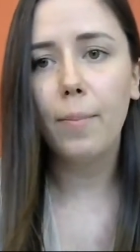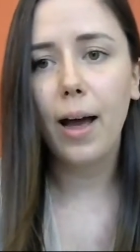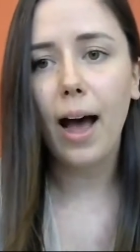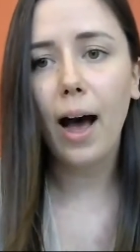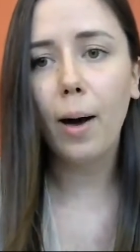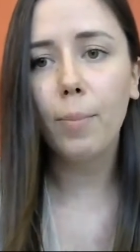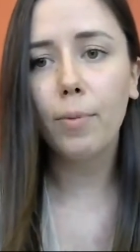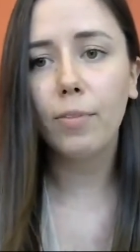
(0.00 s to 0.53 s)

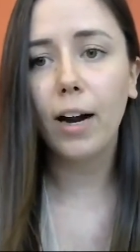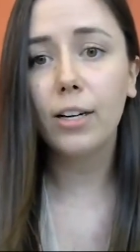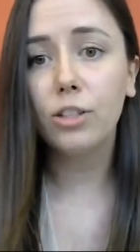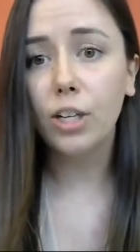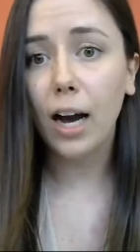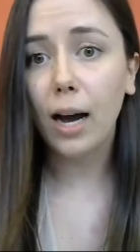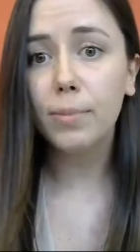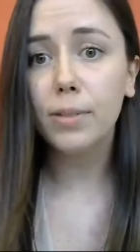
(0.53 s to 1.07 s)
help run
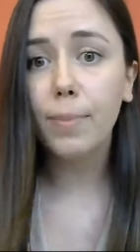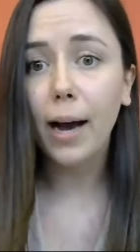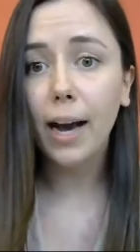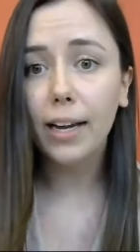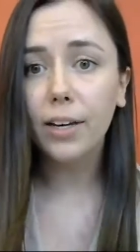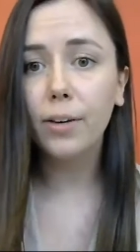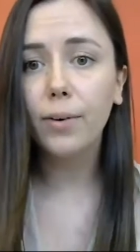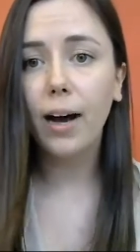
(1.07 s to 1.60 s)
jobs by
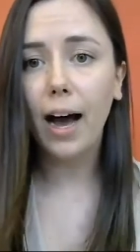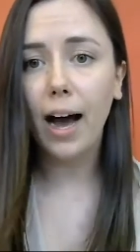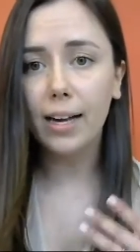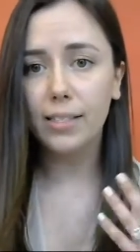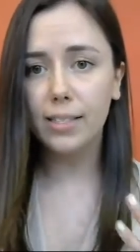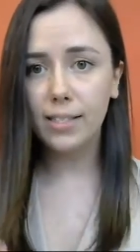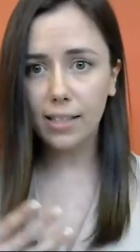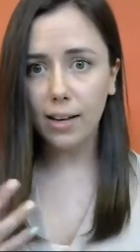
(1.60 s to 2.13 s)
you
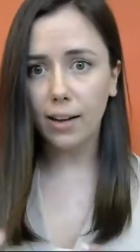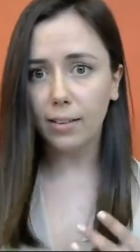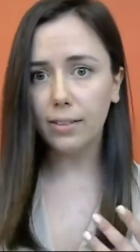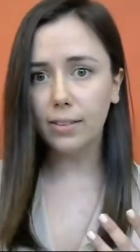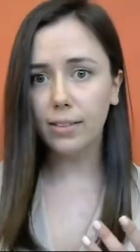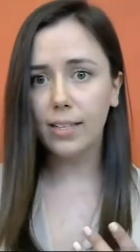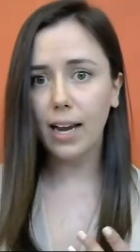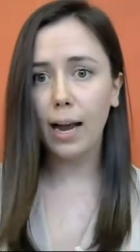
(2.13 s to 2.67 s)
as the
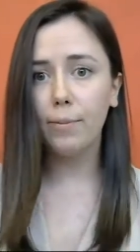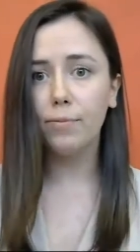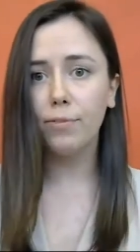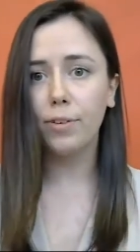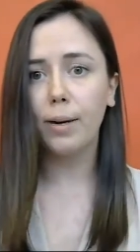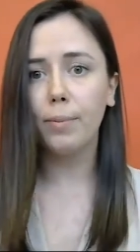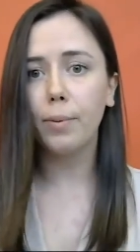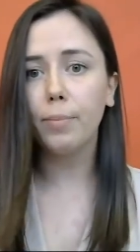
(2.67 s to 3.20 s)
time
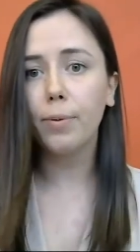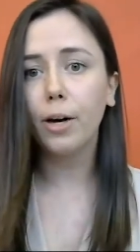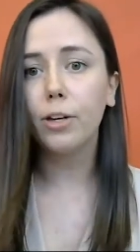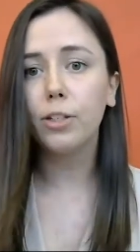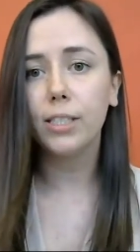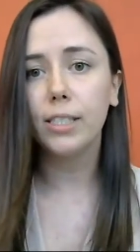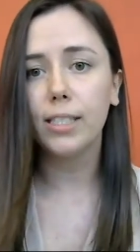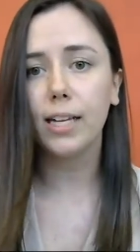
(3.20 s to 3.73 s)
frame
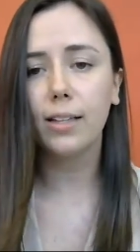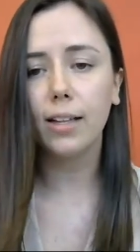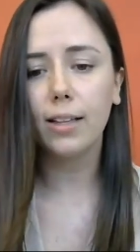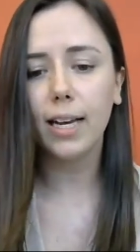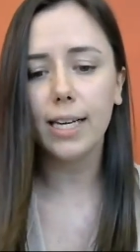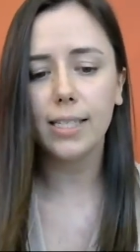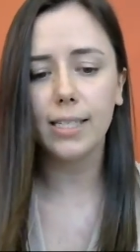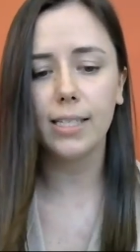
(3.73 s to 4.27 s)
approaches that the
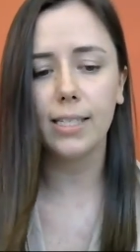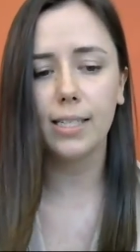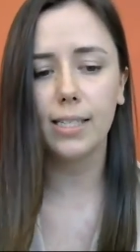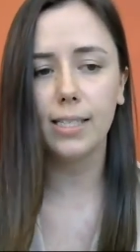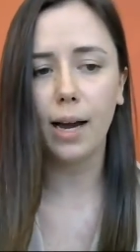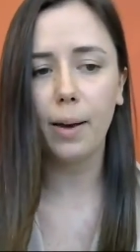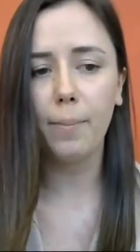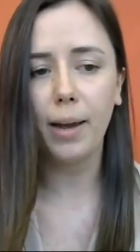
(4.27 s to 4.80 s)
license
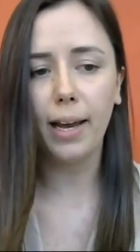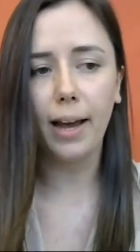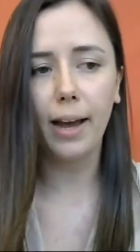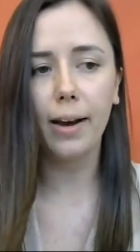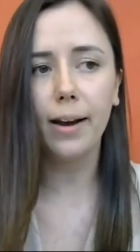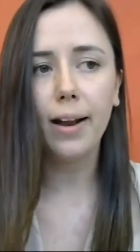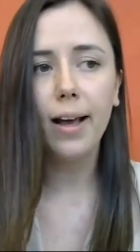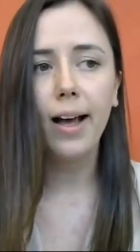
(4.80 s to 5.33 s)
is coming
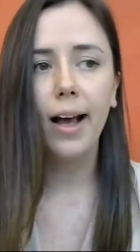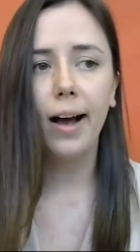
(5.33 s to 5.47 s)
in.